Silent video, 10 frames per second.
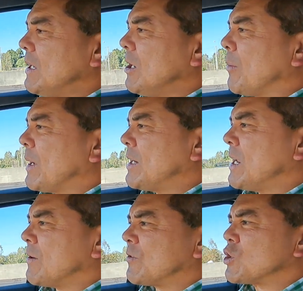I mean,
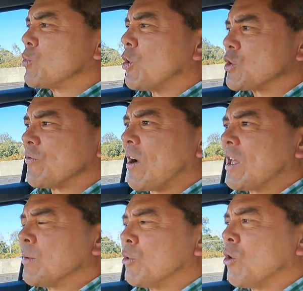yeah, if this was
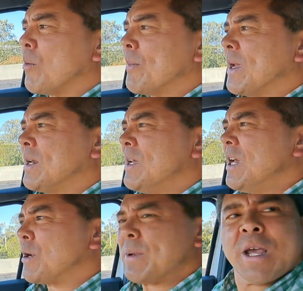available, I mean,
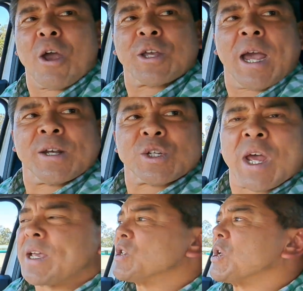it'd be okay to
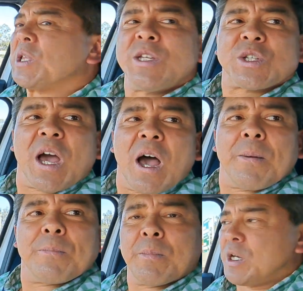take as a lease car. I
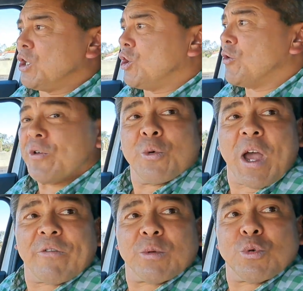mean, do you feel
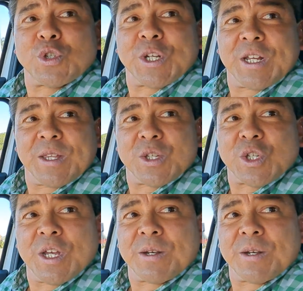comfortable sitting in the seat?